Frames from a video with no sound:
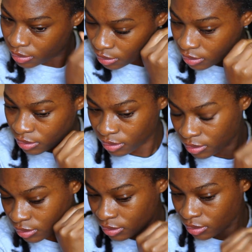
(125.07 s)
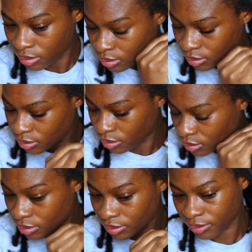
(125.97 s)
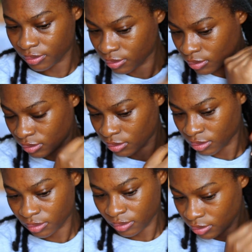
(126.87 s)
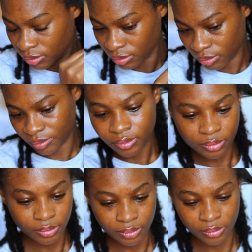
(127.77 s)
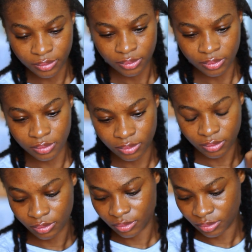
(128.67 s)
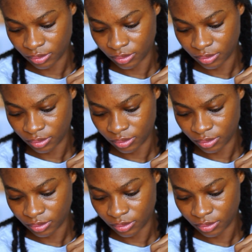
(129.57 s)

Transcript: to go about it. Since I started this video, you've seen me not using any comb